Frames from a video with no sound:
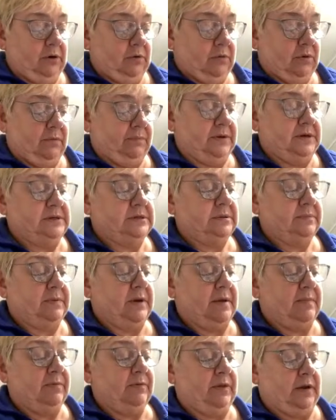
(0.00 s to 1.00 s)
on a piece of
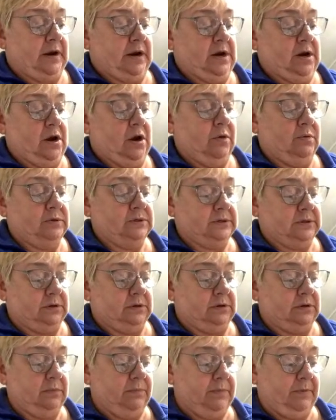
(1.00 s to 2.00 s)
paper that I know is a
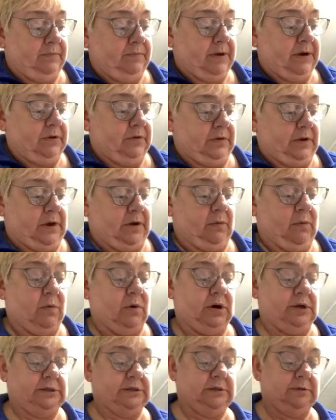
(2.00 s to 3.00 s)
little bit bigger than I
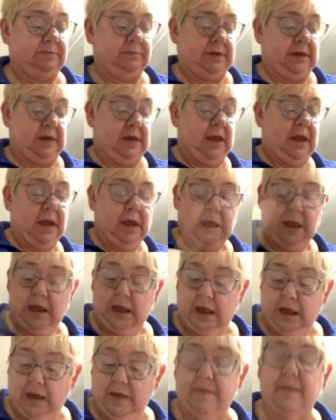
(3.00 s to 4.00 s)
want it to be,
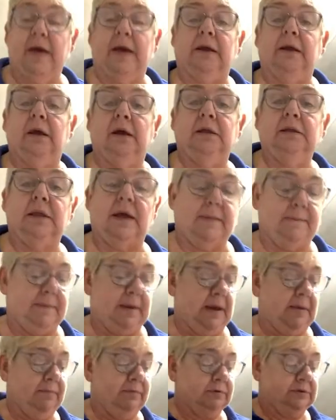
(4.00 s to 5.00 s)
and then cut that
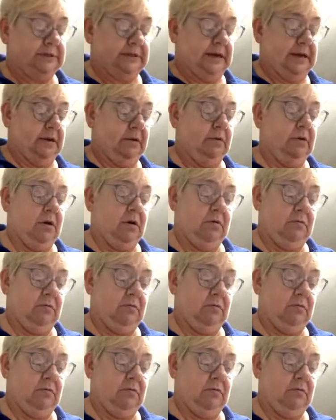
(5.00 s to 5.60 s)
paper down